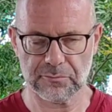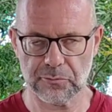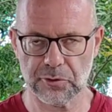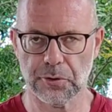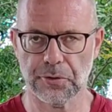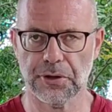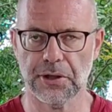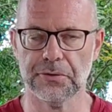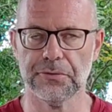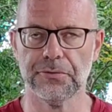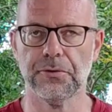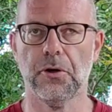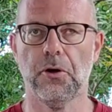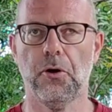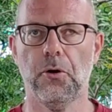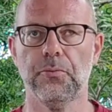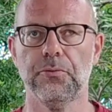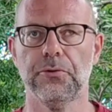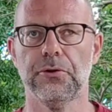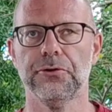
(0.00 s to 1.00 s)
you're therefore
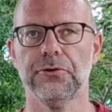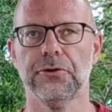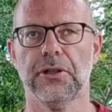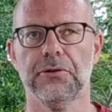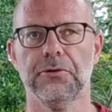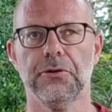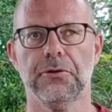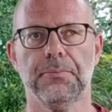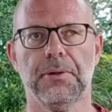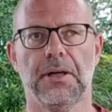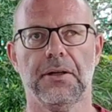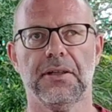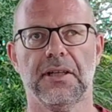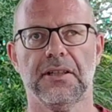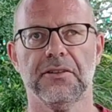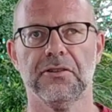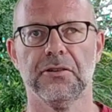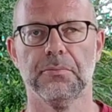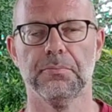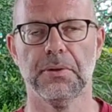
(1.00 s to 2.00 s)
hopeful to enter
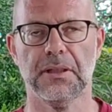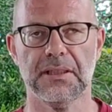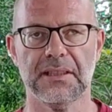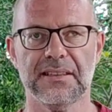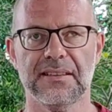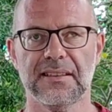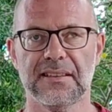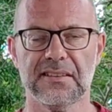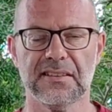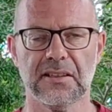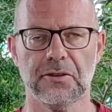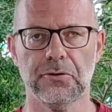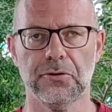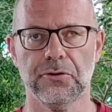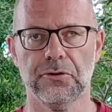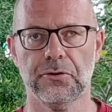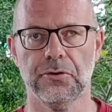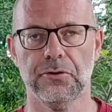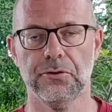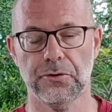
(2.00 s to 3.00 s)
paradise. But it is
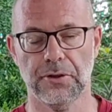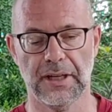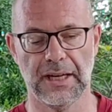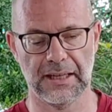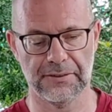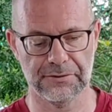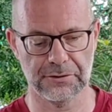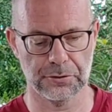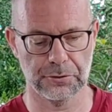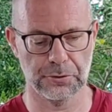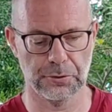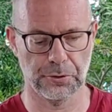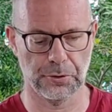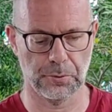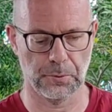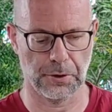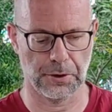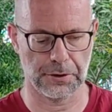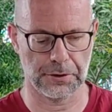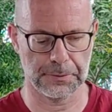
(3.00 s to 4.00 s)
understood you have to do the
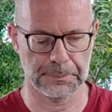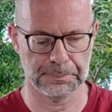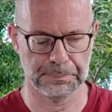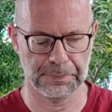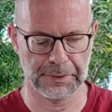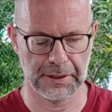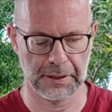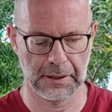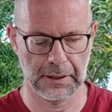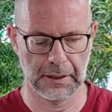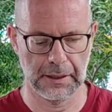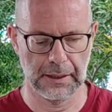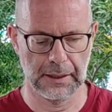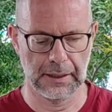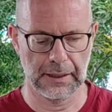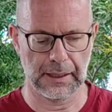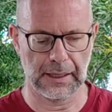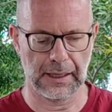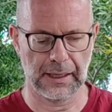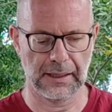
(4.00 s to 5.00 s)
work.
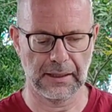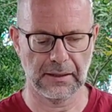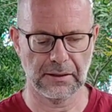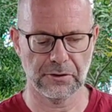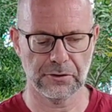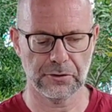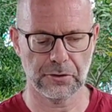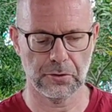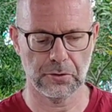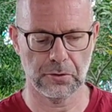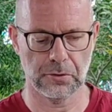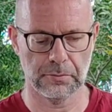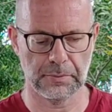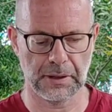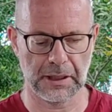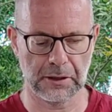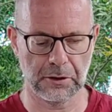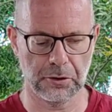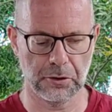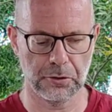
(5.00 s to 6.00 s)
And so
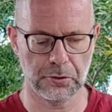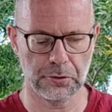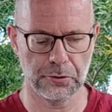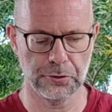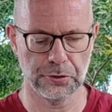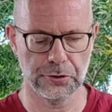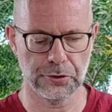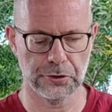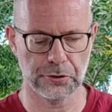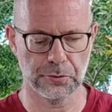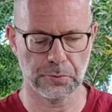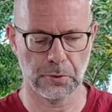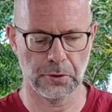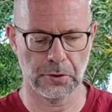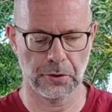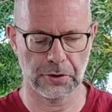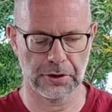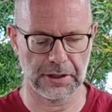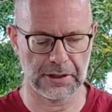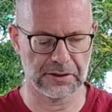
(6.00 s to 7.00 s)
my conclusions
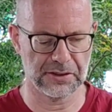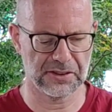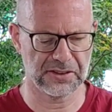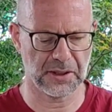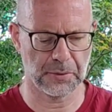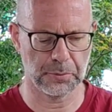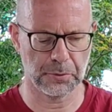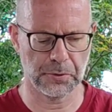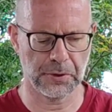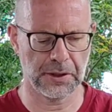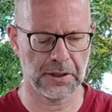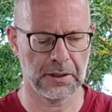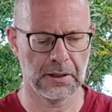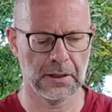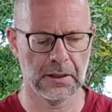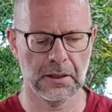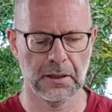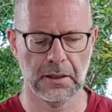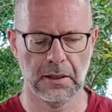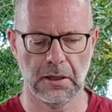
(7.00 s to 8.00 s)
were, in summary,
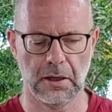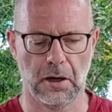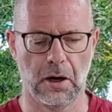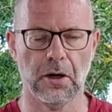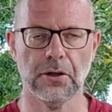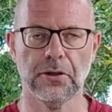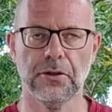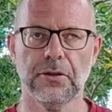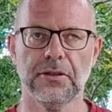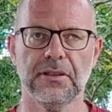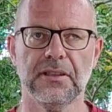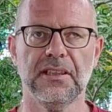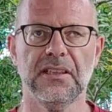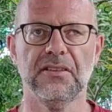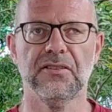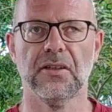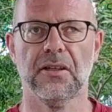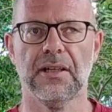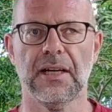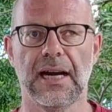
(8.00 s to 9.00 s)
our good
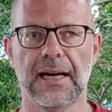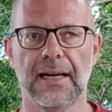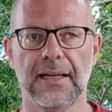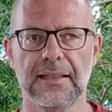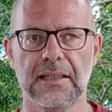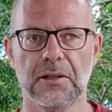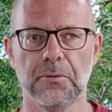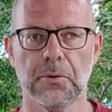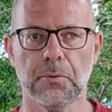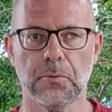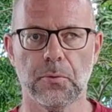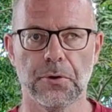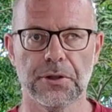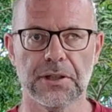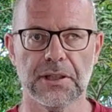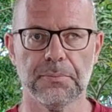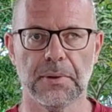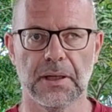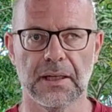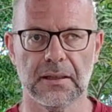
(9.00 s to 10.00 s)
deeds are highly
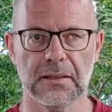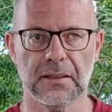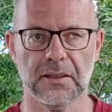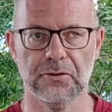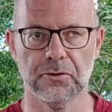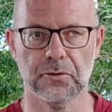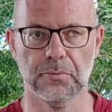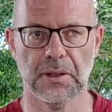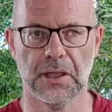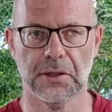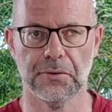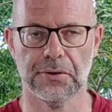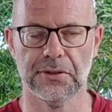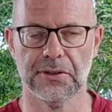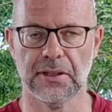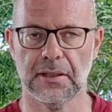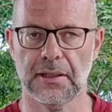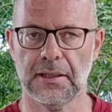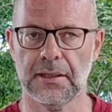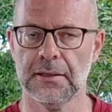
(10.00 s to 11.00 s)
rewarded by Allah subhanahu wa
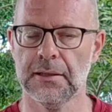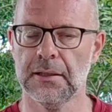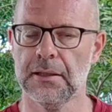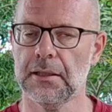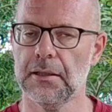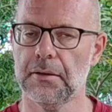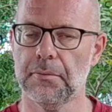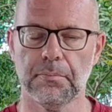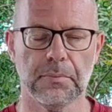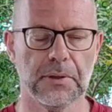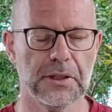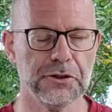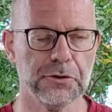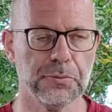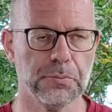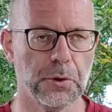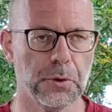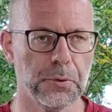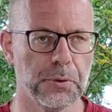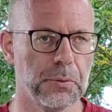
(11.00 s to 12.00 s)
ta'ala,
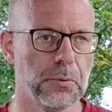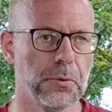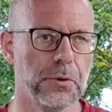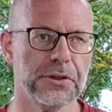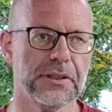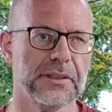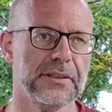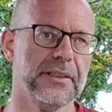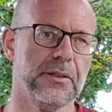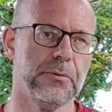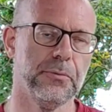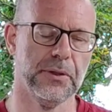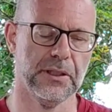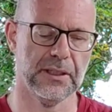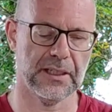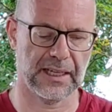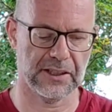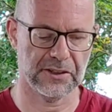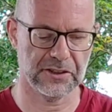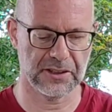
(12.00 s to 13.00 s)
much more rewarded than
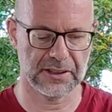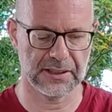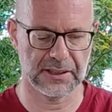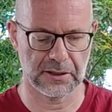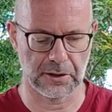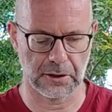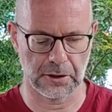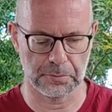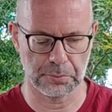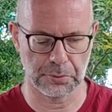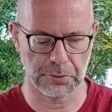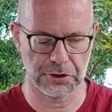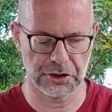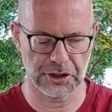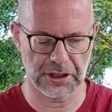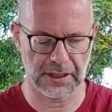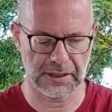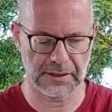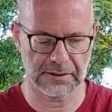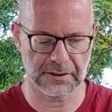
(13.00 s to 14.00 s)
we actually
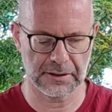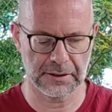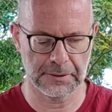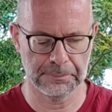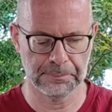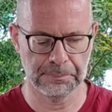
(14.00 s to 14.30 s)
appreciate.